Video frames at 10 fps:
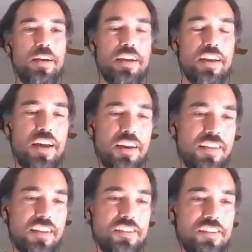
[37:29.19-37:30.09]
a
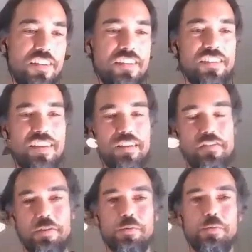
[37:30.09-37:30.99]
canonical answer to this, and
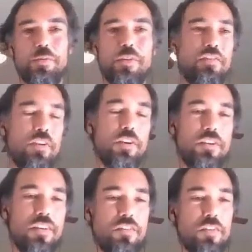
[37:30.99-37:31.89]
if you if you
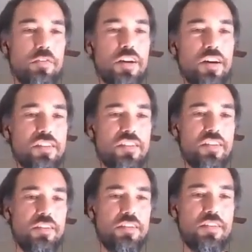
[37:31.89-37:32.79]
go into the Vue docs,
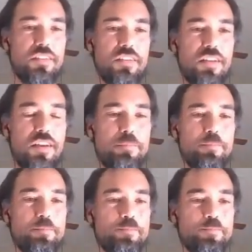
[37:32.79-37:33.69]
there
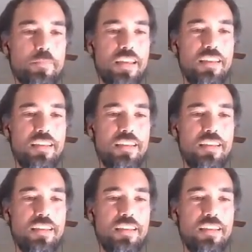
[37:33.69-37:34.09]
um,